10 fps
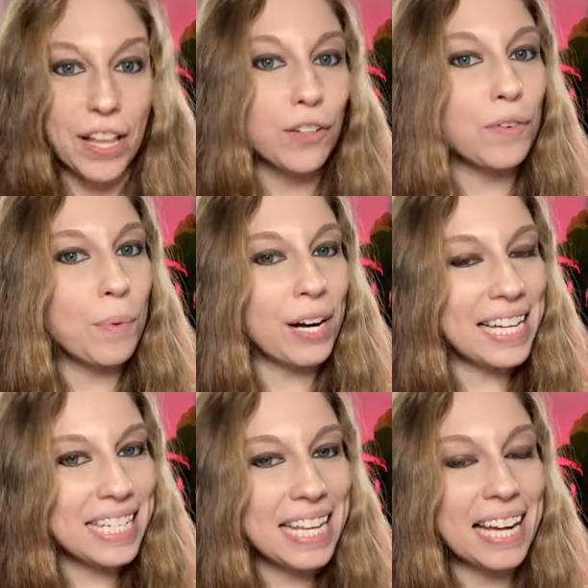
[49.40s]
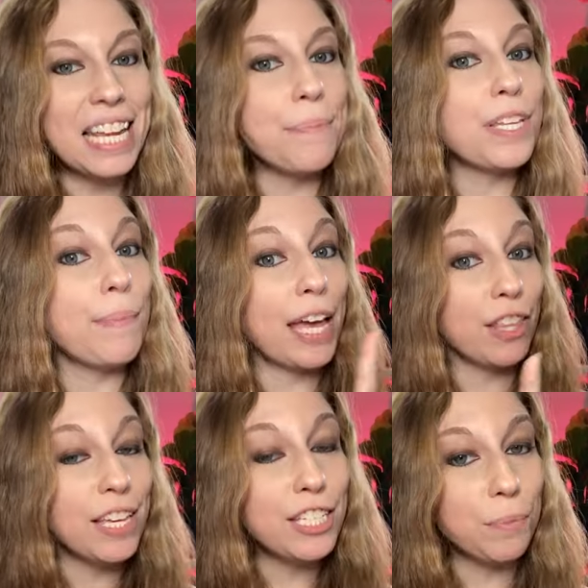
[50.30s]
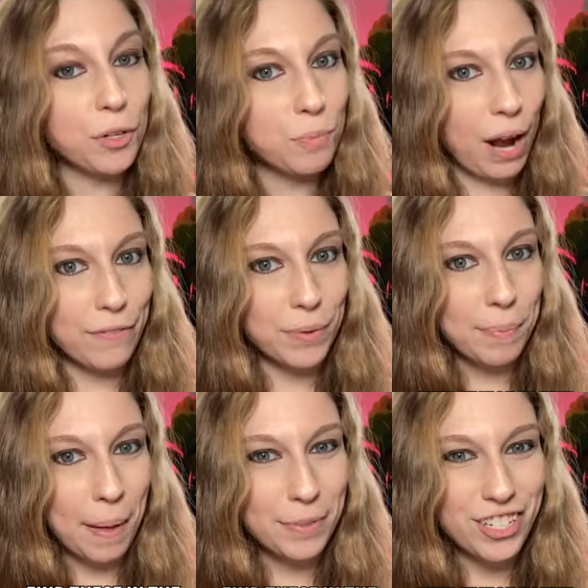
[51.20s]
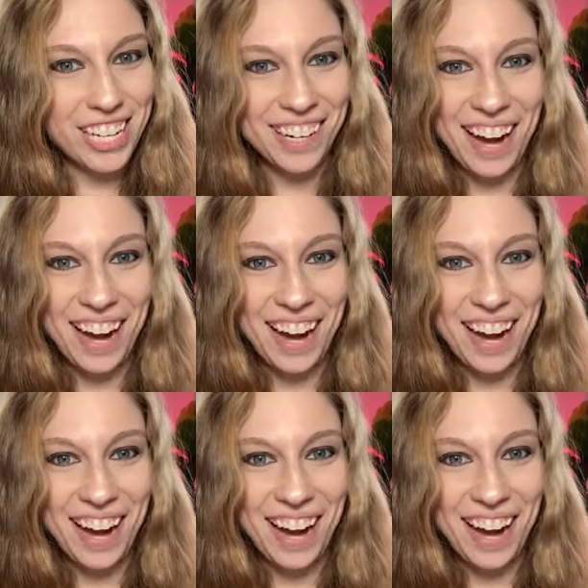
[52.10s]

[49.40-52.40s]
Follow for more easy tech tips to make this your most profitable publishing year